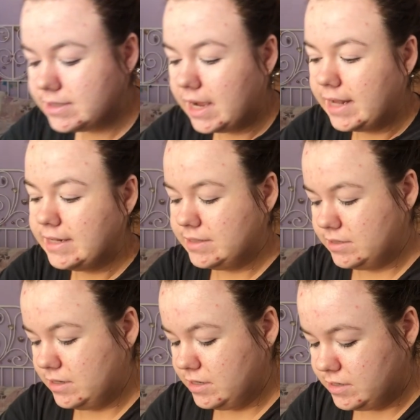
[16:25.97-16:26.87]
and it's
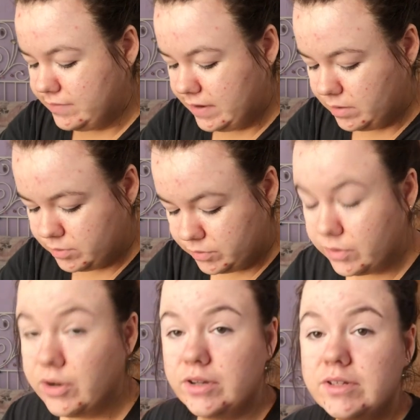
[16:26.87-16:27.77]
developed to a
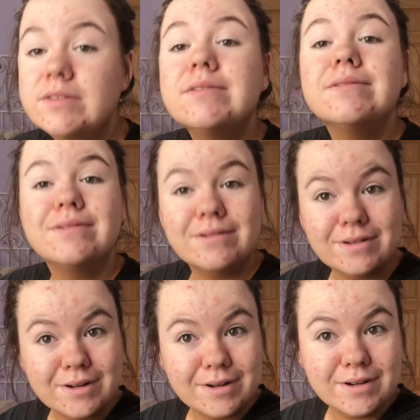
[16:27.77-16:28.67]
nice
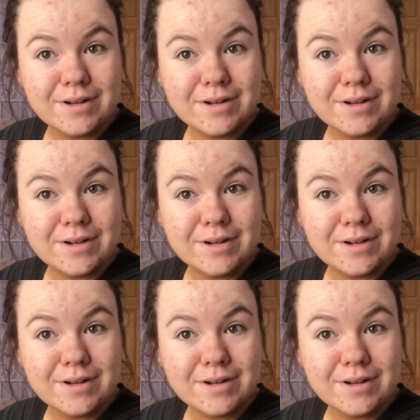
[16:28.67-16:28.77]
colour.